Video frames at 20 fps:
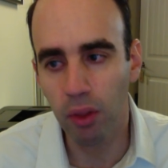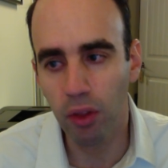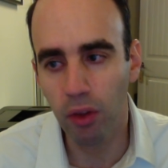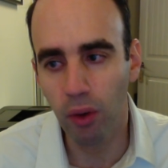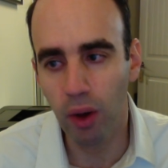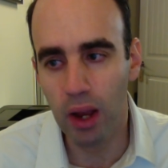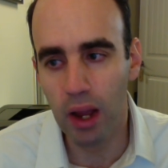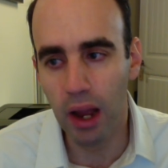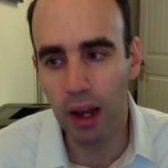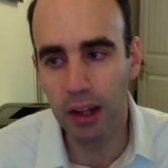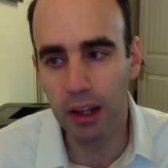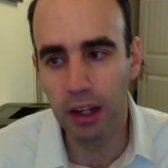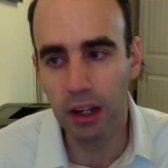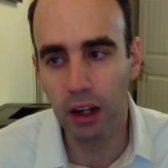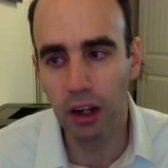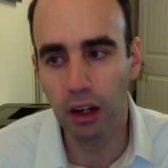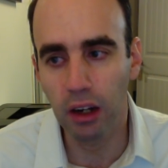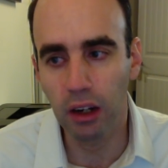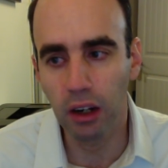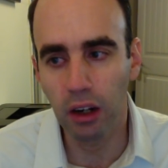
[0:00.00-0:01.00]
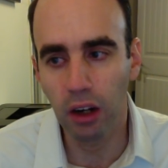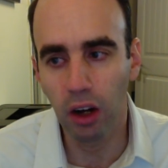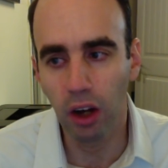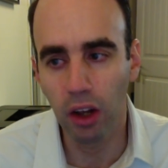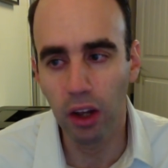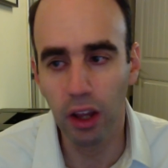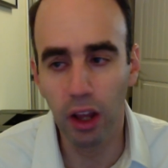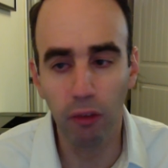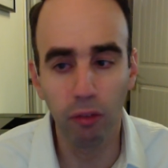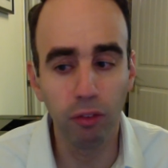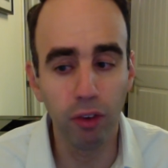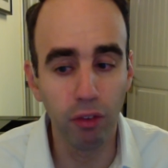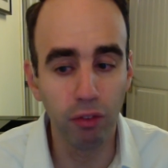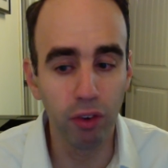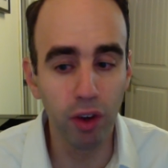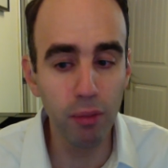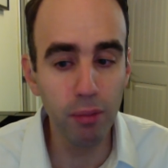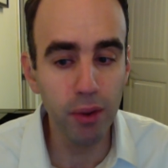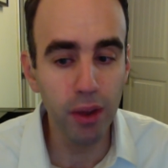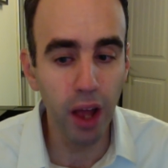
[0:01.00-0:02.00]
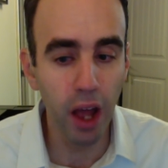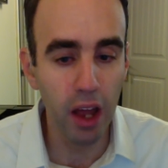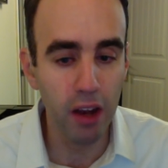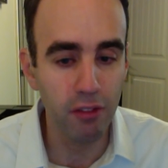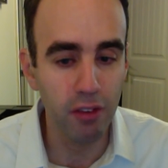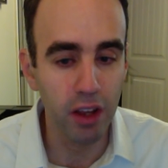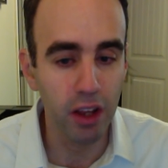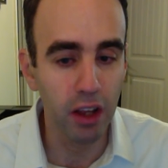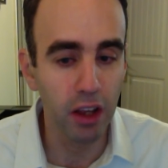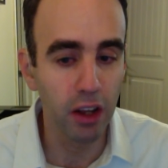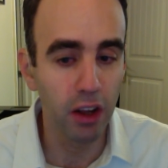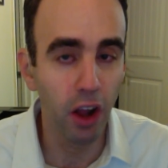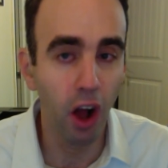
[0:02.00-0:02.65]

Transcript: so I, I think on the, the flip side of it is